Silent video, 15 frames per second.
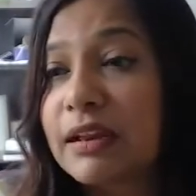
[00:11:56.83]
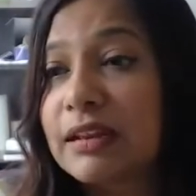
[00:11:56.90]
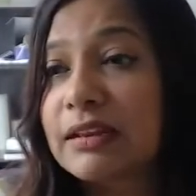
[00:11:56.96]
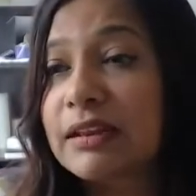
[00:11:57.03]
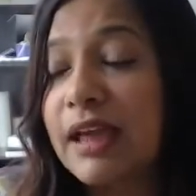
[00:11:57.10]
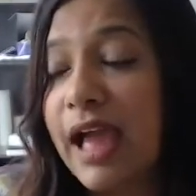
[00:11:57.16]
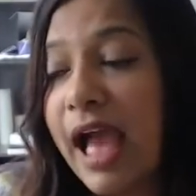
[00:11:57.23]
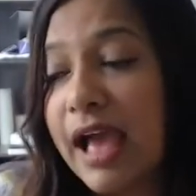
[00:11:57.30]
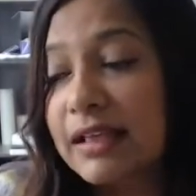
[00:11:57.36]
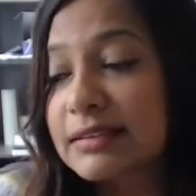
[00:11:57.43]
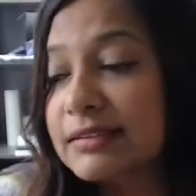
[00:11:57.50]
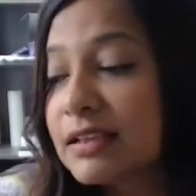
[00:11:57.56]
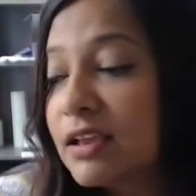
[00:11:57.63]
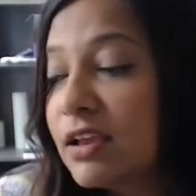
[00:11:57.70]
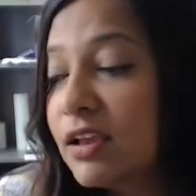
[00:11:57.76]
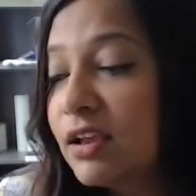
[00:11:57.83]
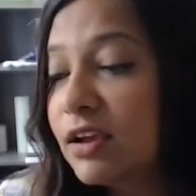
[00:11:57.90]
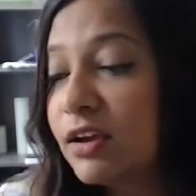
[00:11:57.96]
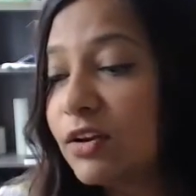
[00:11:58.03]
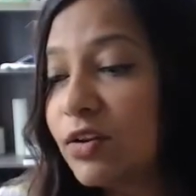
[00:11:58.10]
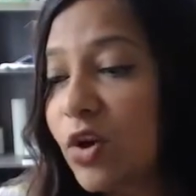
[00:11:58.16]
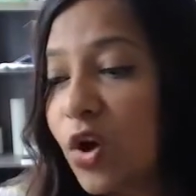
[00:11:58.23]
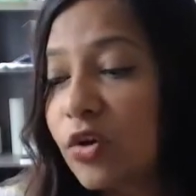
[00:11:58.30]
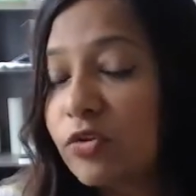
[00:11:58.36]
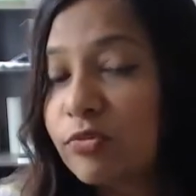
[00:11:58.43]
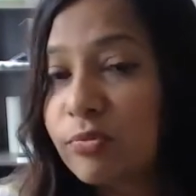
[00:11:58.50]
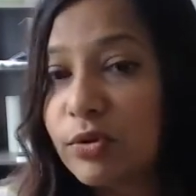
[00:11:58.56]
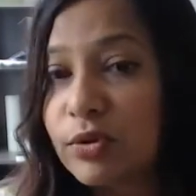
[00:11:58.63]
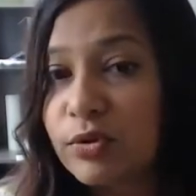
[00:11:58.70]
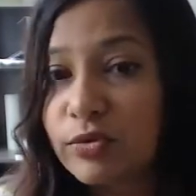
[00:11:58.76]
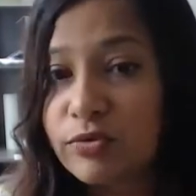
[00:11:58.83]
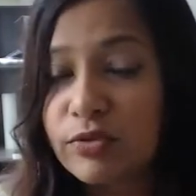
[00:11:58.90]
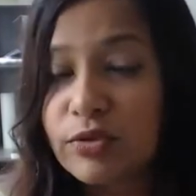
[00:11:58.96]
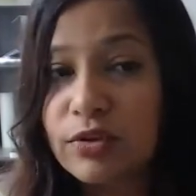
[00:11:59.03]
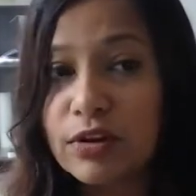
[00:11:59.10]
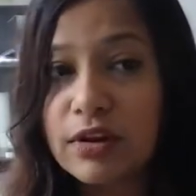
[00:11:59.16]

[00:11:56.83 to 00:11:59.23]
It has a lot of beautiful